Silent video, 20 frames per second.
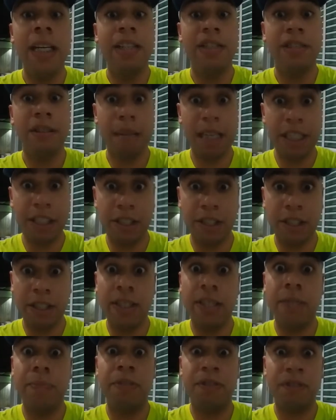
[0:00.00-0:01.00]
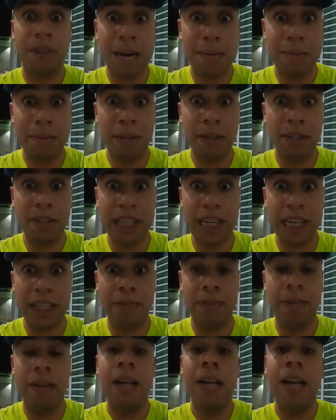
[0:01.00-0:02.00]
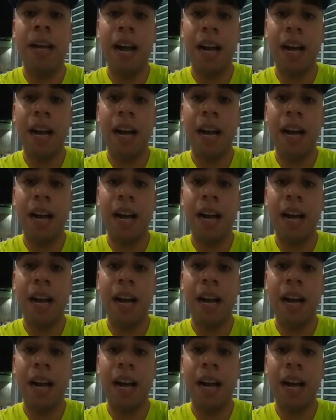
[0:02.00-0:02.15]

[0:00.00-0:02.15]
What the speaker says: So make sure to subscribe to our channel,